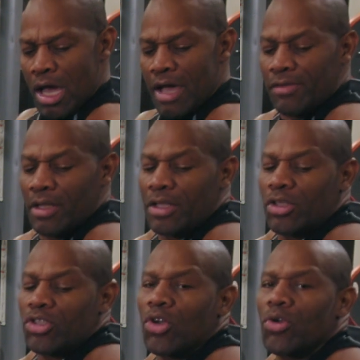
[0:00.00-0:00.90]
I have to let
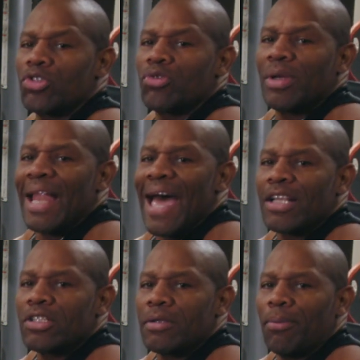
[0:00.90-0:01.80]
the shoulders
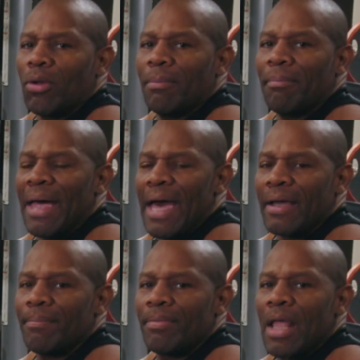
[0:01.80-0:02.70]
relax to pull them
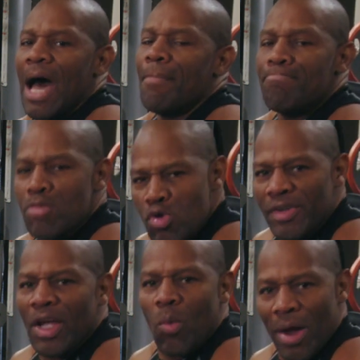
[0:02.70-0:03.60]
back. I'm
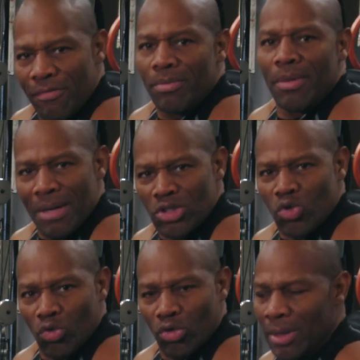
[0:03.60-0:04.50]
moving away from the
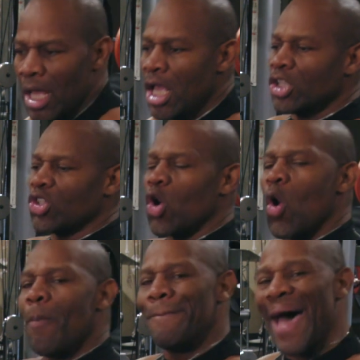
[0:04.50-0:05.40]
muscle group. So
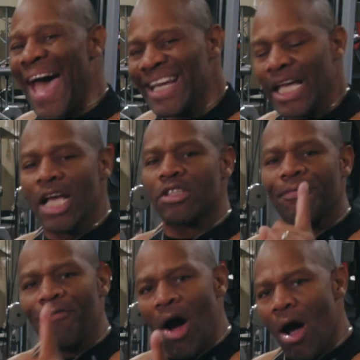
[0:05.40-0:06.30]
go back as
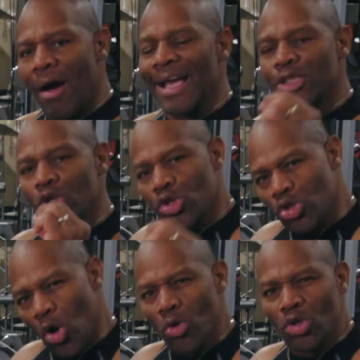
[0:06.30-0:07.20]
far as your
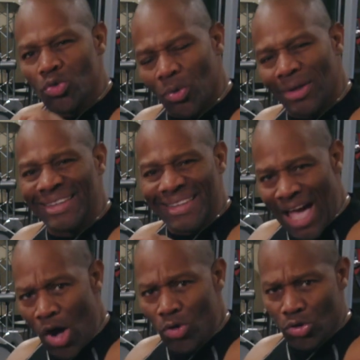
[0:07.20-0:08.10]
shoulders will
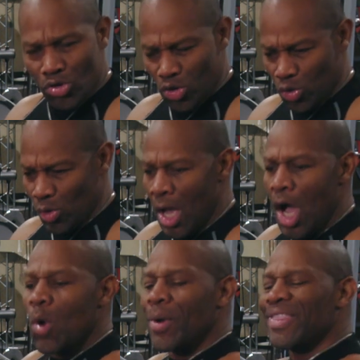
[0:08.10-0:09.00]
allow you to
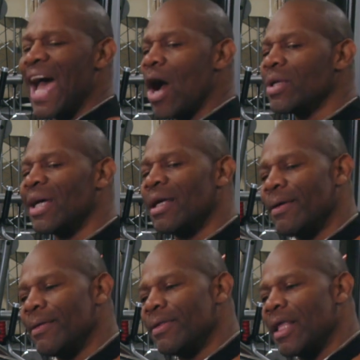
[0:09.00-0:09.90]

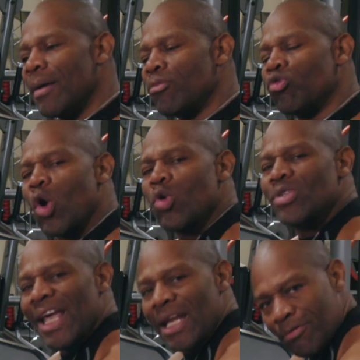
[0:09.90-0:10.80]
without them
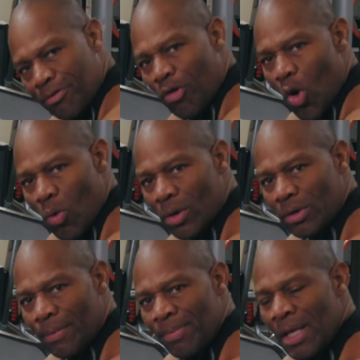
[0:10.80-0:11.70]
rotating forward.